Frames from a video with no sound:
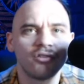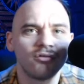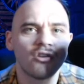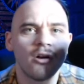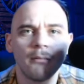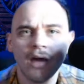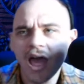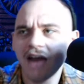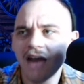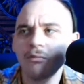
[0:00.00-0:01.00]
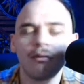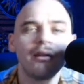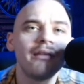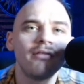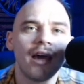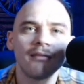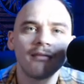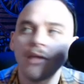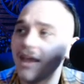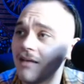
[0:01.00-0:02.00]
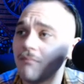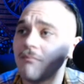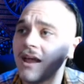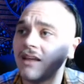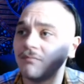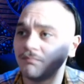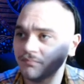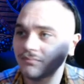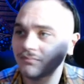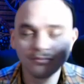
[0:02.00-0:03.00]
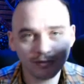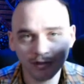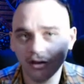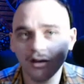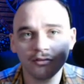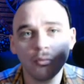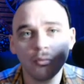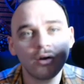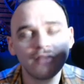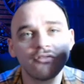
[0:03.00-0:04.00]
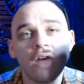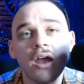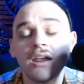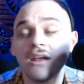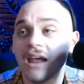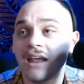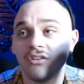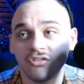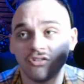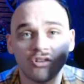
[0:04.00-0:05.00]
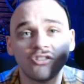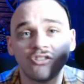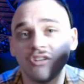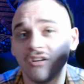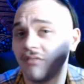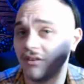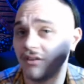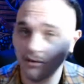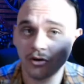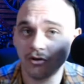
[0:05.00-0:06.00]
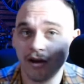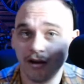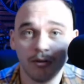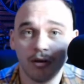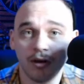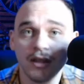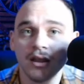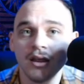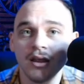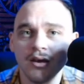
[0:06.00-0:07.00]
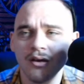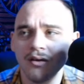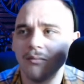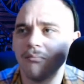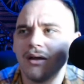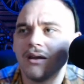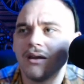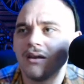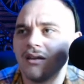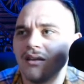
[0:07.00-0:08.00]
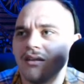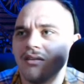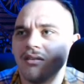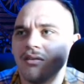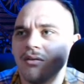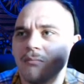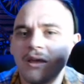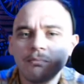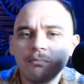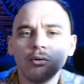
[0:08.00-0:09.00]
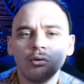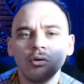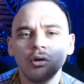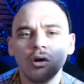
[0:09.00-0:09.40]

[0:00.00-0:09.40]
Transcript: of Trump. I don't believe that. It might cause more infighting and destruction of the Democratic Party, but people